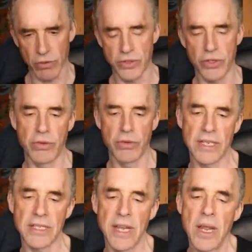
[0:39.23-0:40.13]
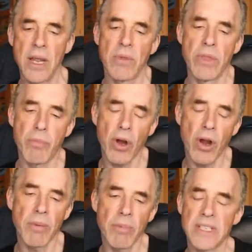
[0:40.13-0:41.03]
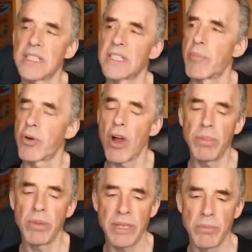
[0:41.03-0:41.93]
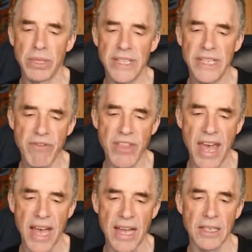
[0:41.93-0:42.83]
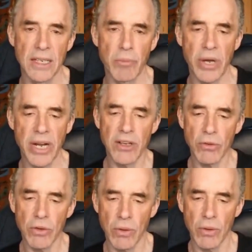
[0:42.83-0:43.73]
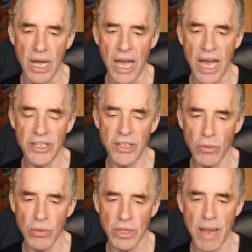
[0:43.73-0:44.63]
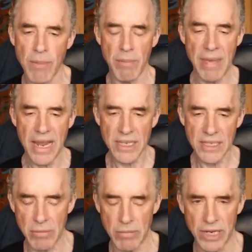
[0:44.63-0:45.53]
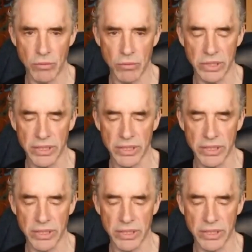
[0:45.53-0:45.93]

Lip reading: of those two things. The problem is I probably believe that, but I don't know. I'm amazed at my own